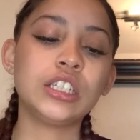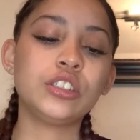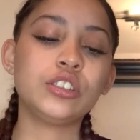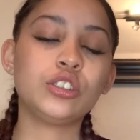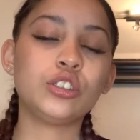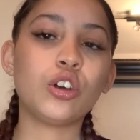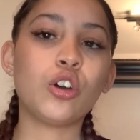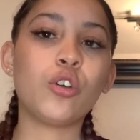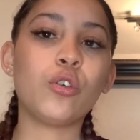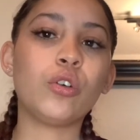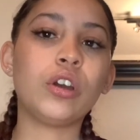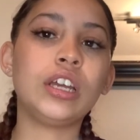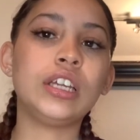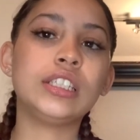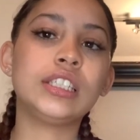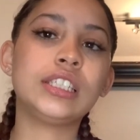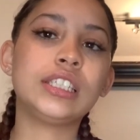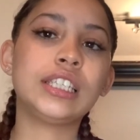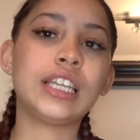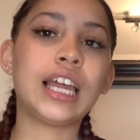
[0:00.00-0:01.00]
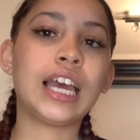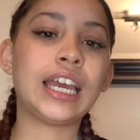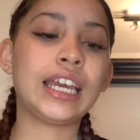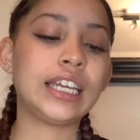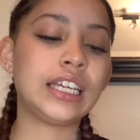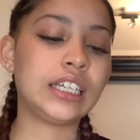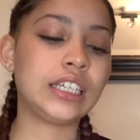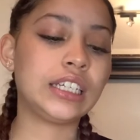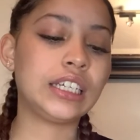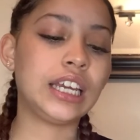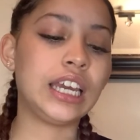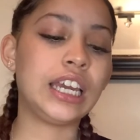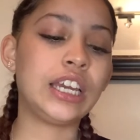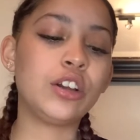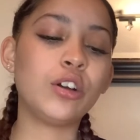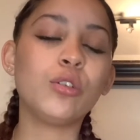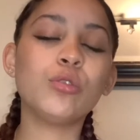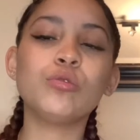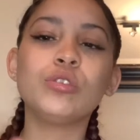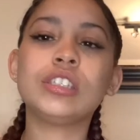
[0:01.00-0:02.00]
So it's like it
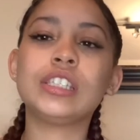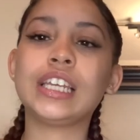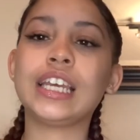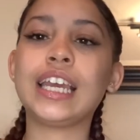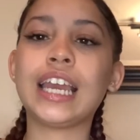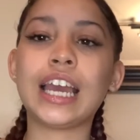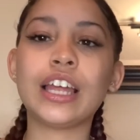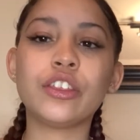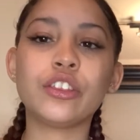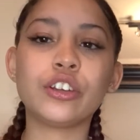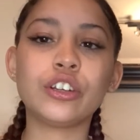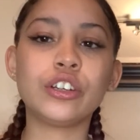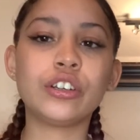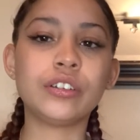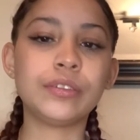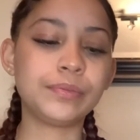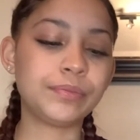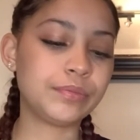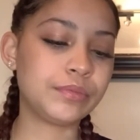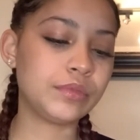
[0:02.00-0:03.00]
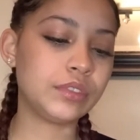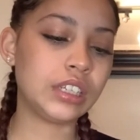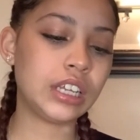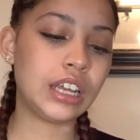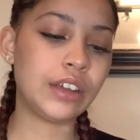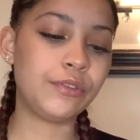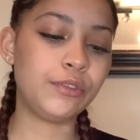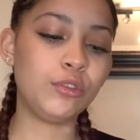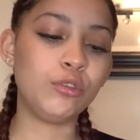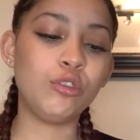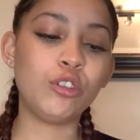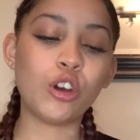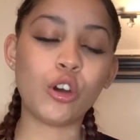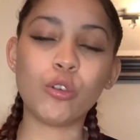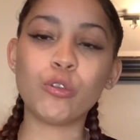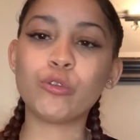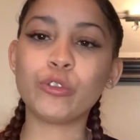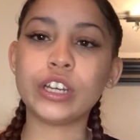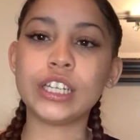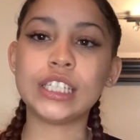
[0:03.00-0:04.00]
goes together. If you
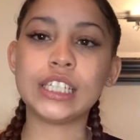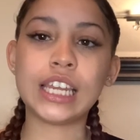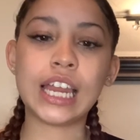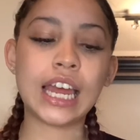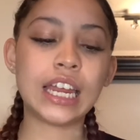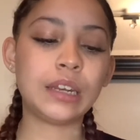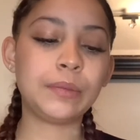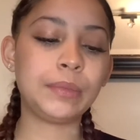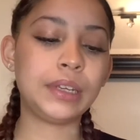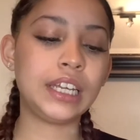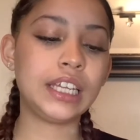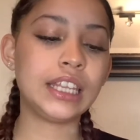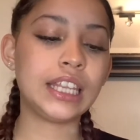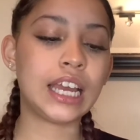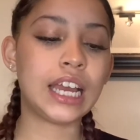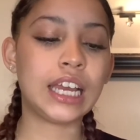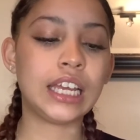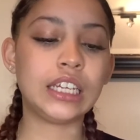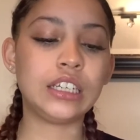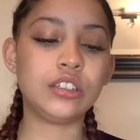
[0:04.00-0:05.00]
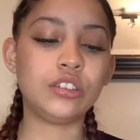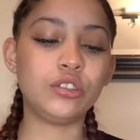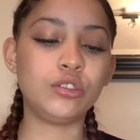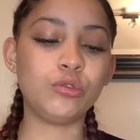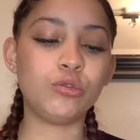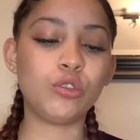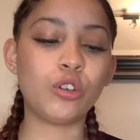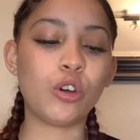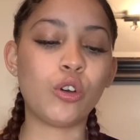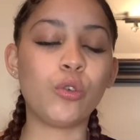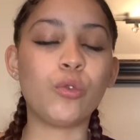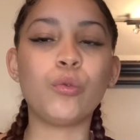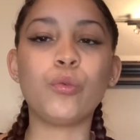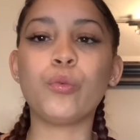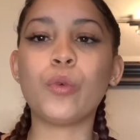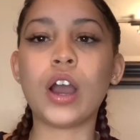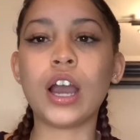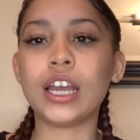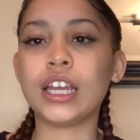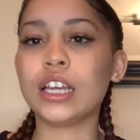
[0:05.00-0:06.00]
know Grey's Anatomy, then you know
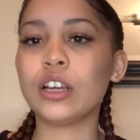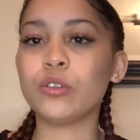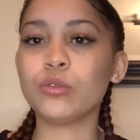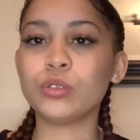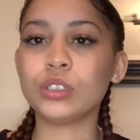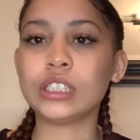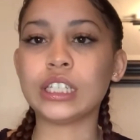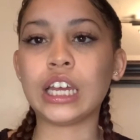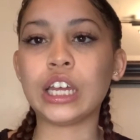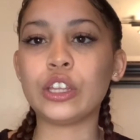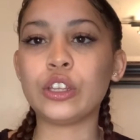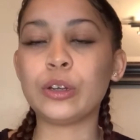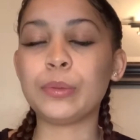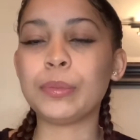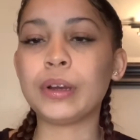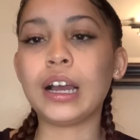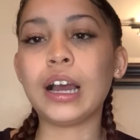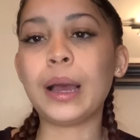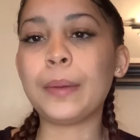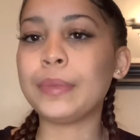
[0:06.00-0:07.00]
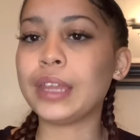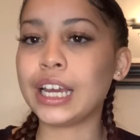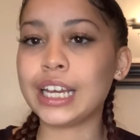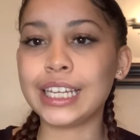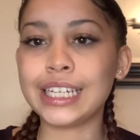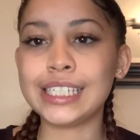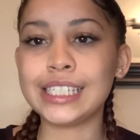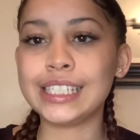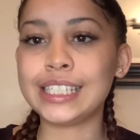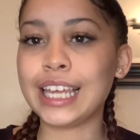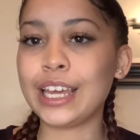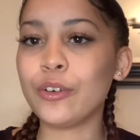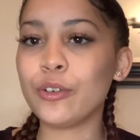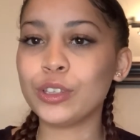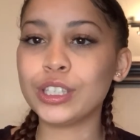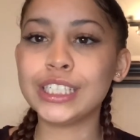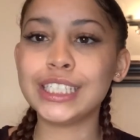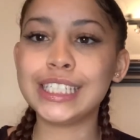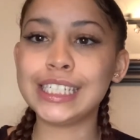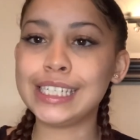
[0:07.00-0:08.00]
why it goes together, but I'm not gonna say all
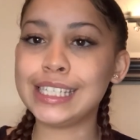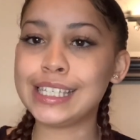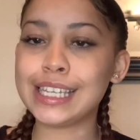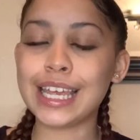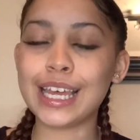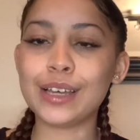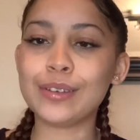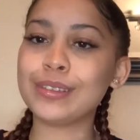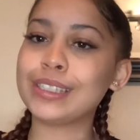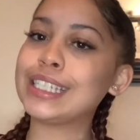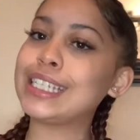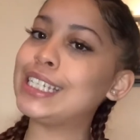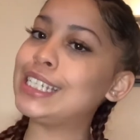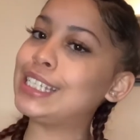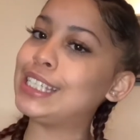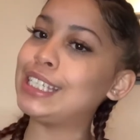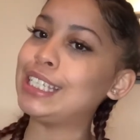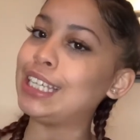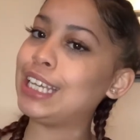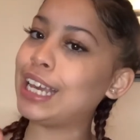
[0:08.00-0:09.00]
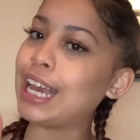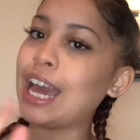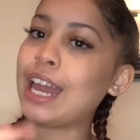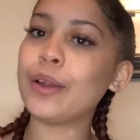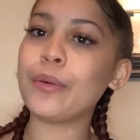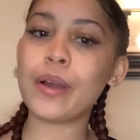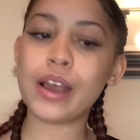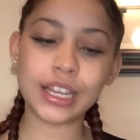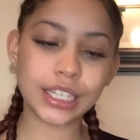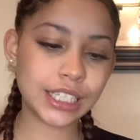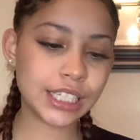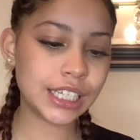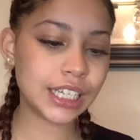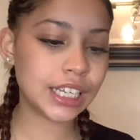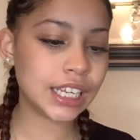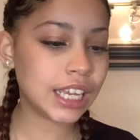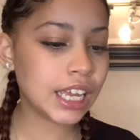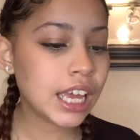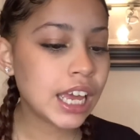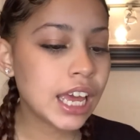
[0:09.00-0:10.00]
the details because you gotta watch
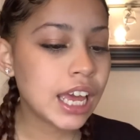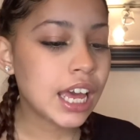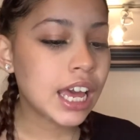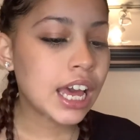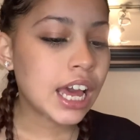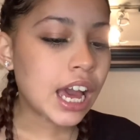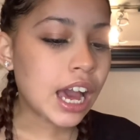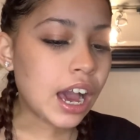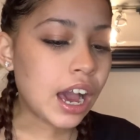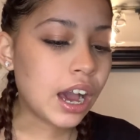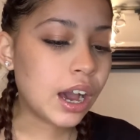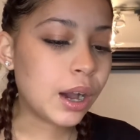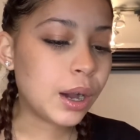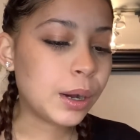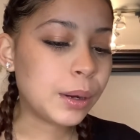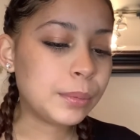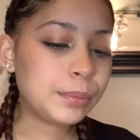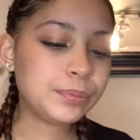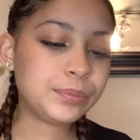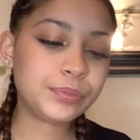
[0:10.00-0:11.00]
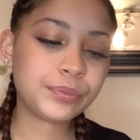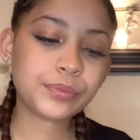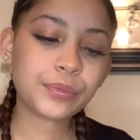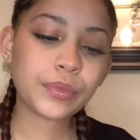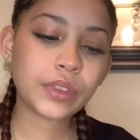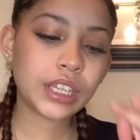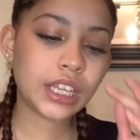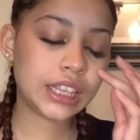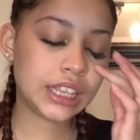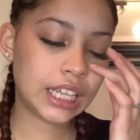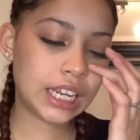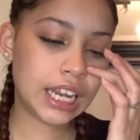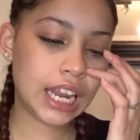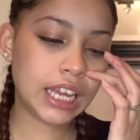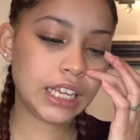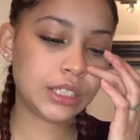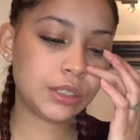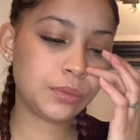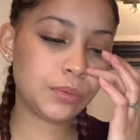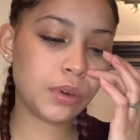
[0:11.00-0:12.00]
it. The
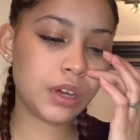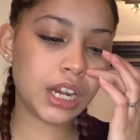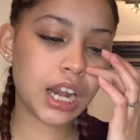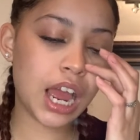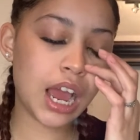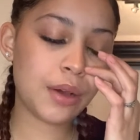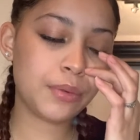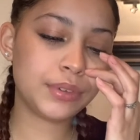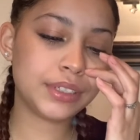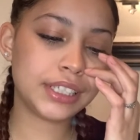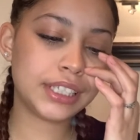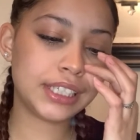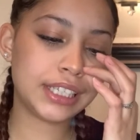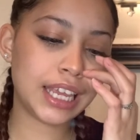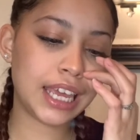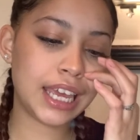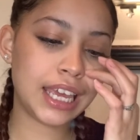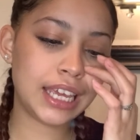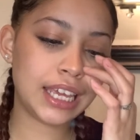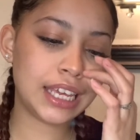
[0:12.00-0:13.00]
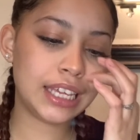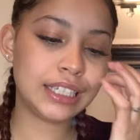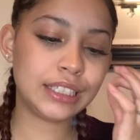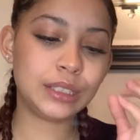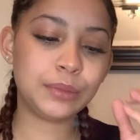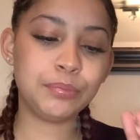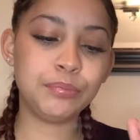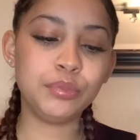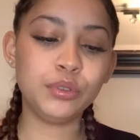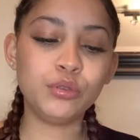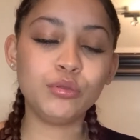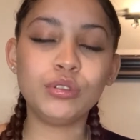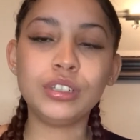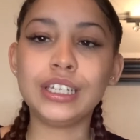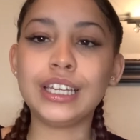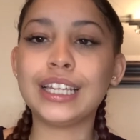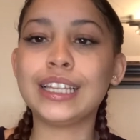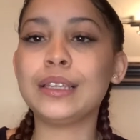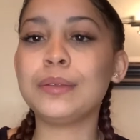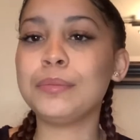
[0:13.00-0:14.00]
next one I would say is
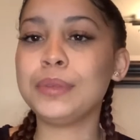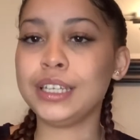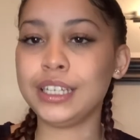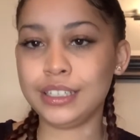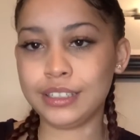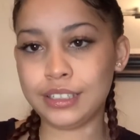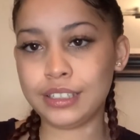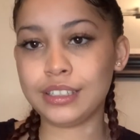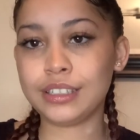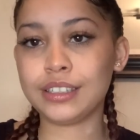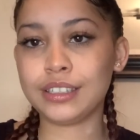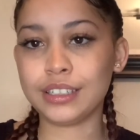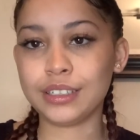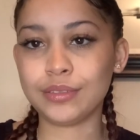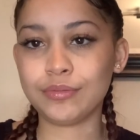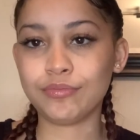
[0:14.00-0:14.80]
Beauty and the Beast.